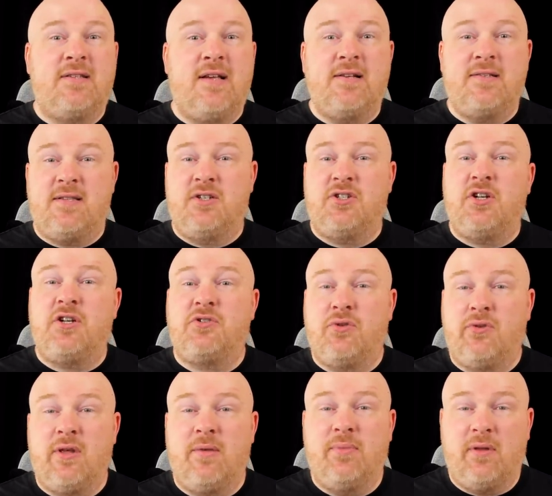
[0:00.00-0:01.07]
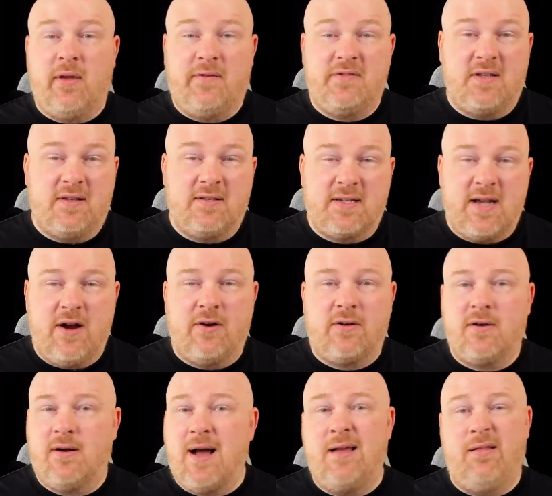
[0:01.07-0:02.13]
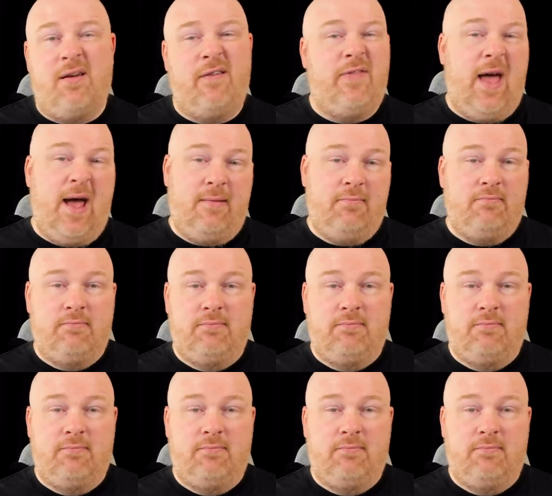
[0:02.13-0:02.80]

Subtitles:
says that she truly believes in this character. I love that.